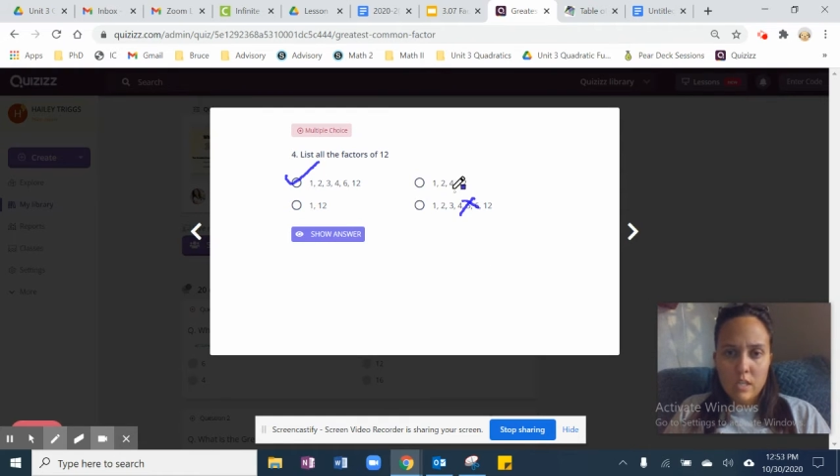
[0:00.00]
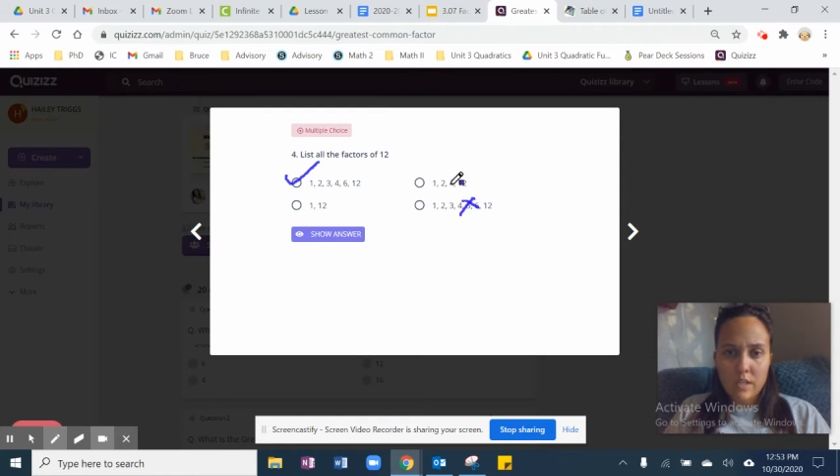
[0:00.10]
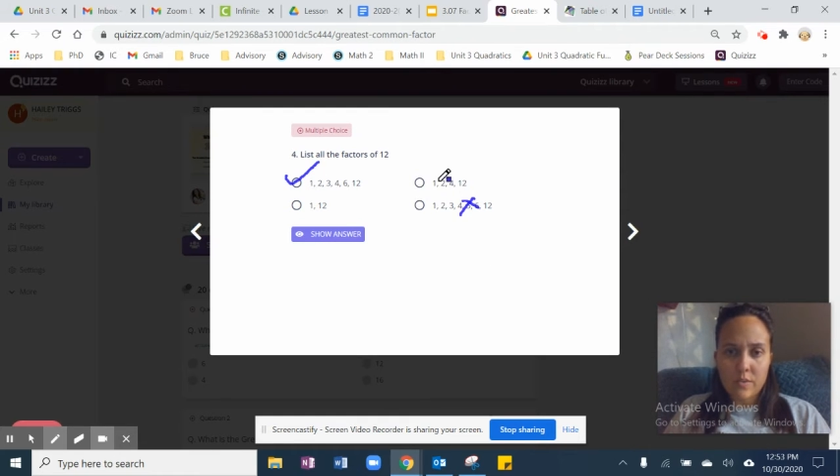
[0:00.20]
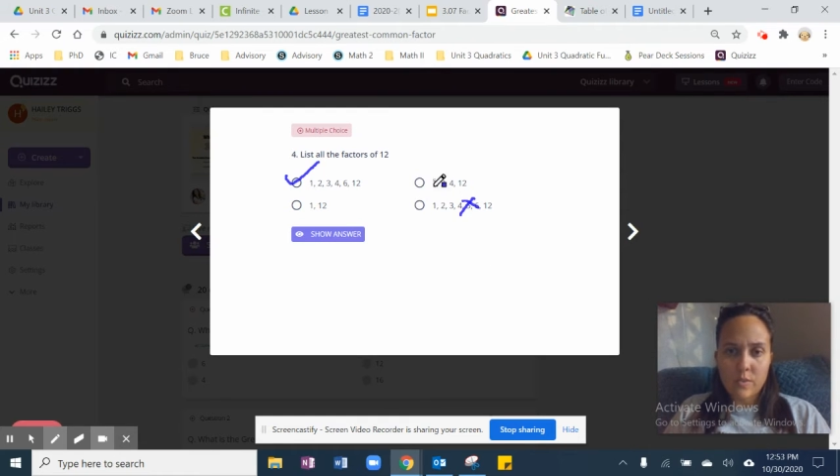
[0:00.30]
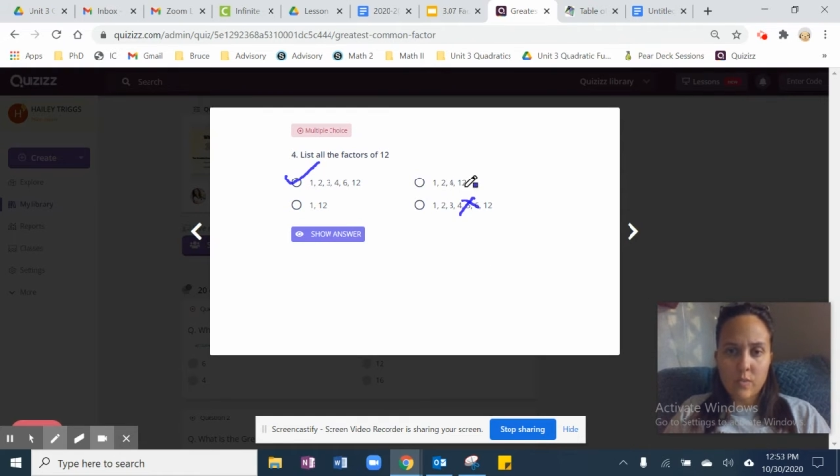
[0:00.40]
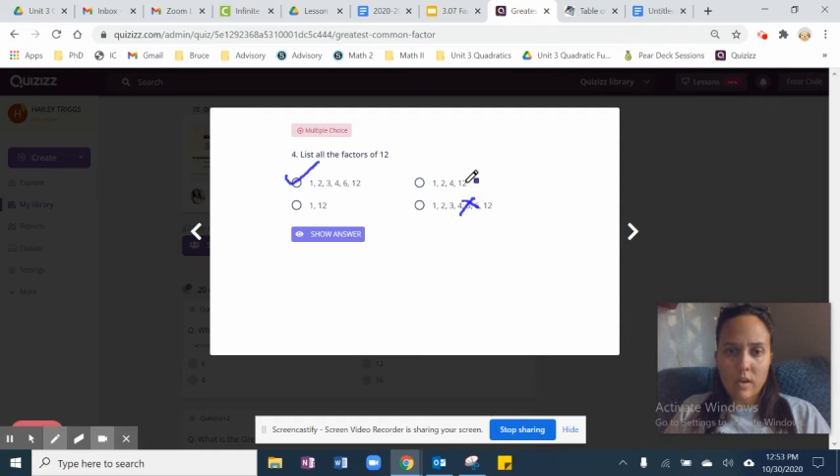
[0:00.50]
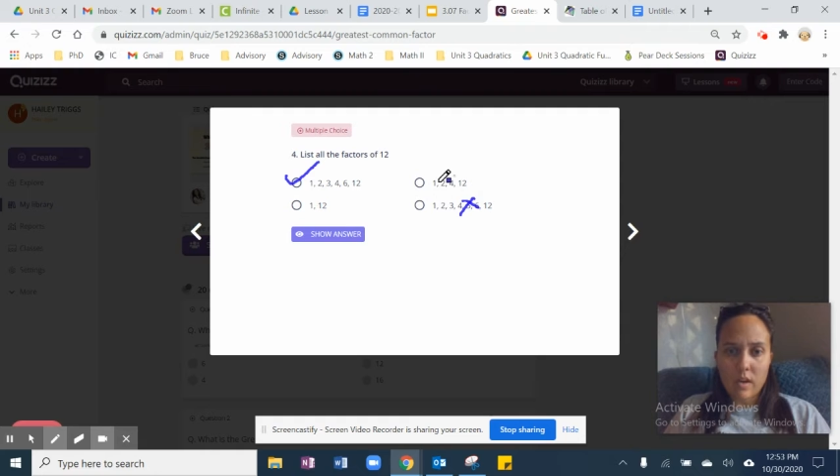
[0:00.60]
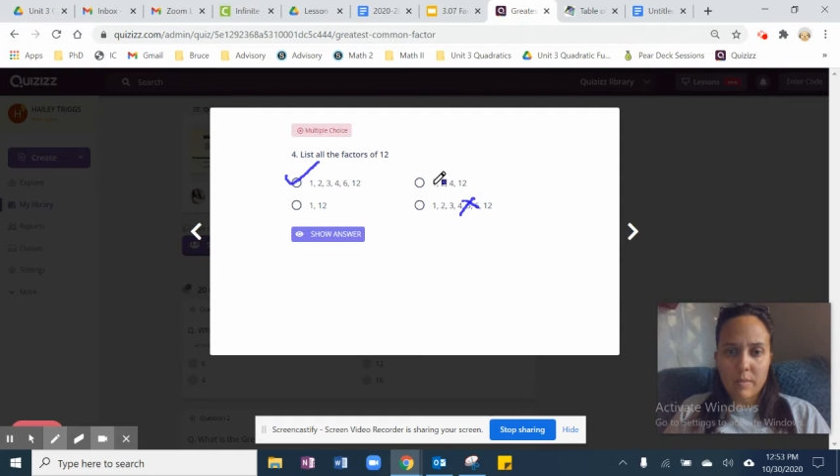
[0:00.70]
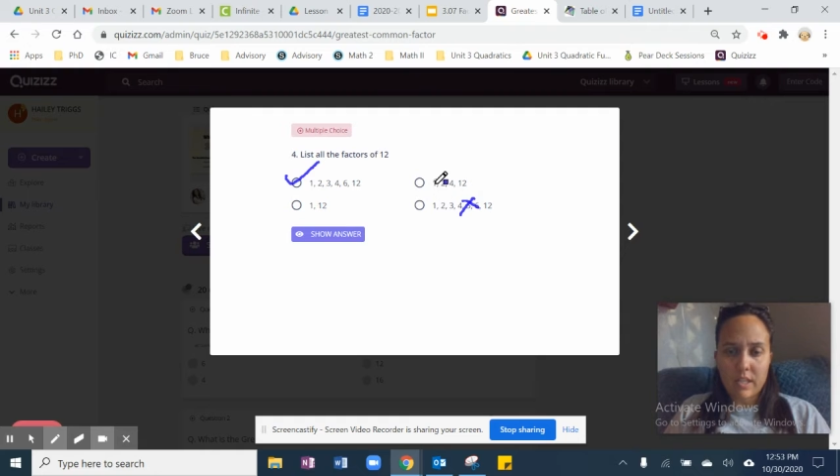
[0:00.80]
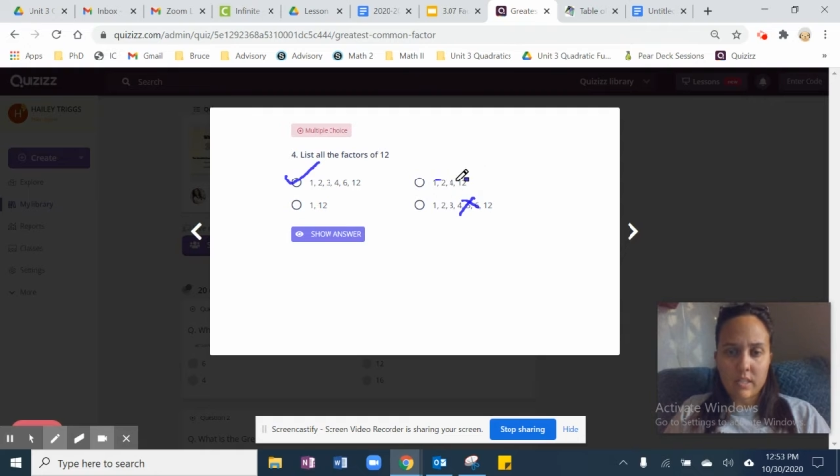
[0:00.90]
This is
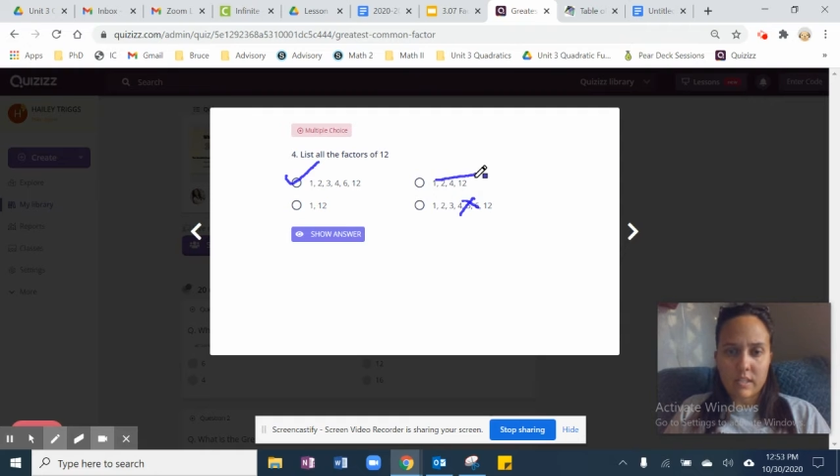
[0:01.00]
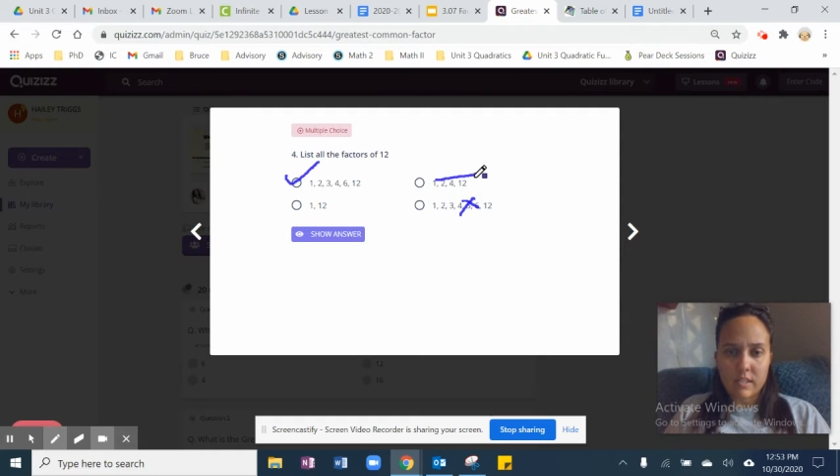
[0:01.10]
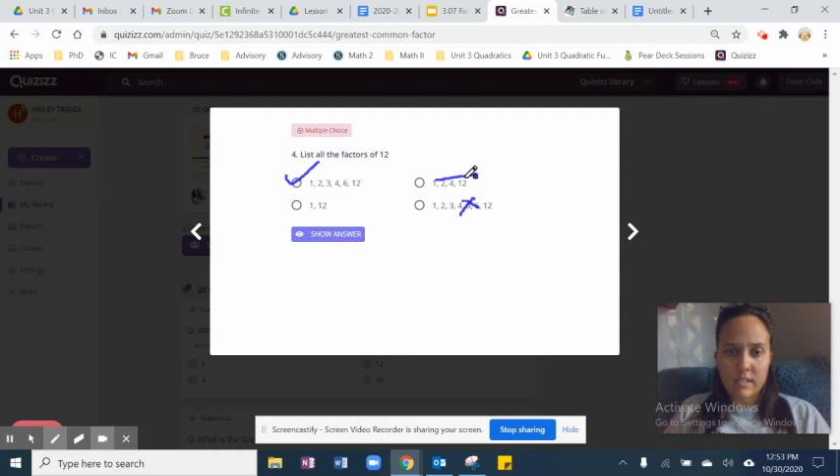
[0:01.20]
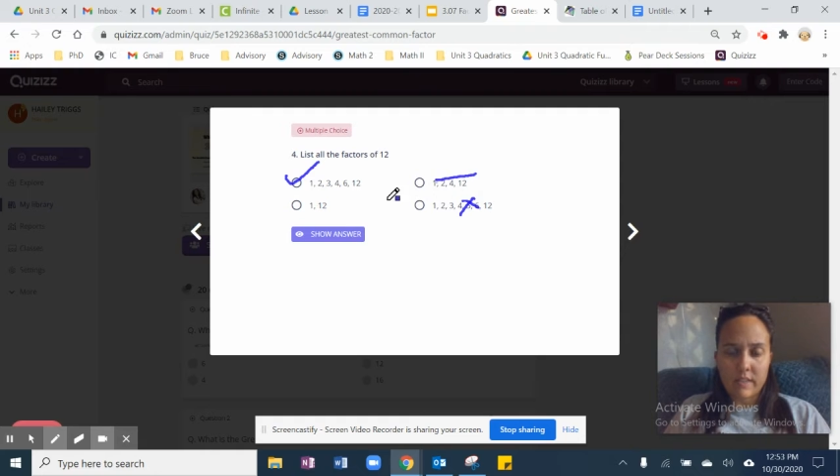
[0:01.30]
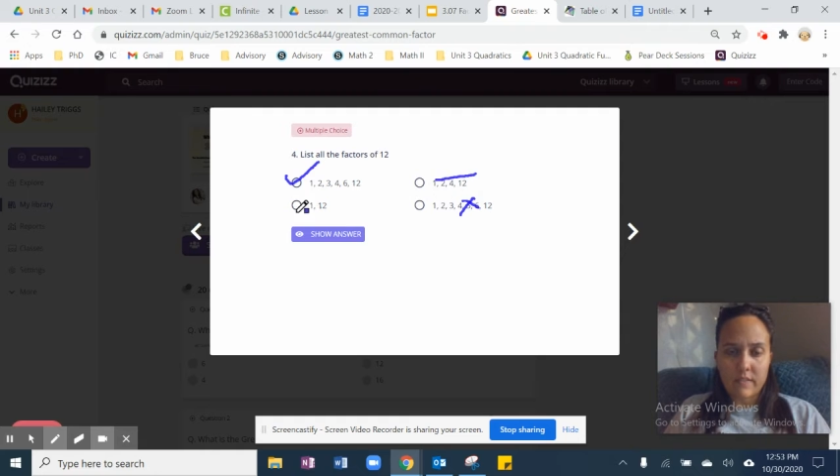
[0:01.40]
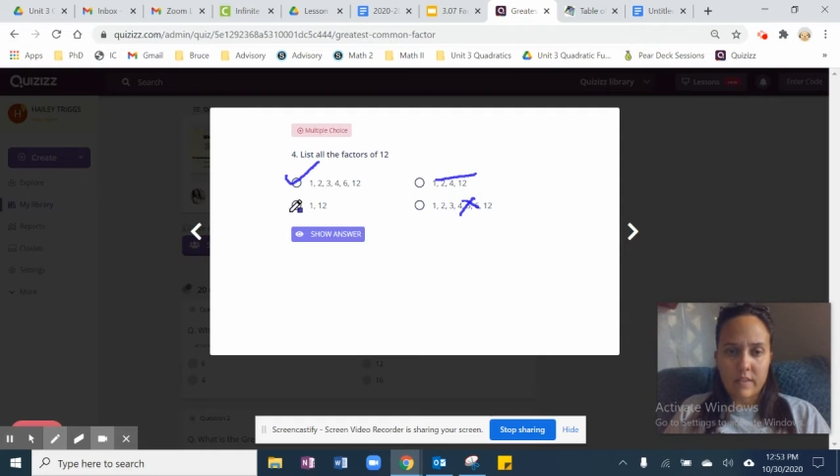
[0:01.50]
wrong because it doesn't have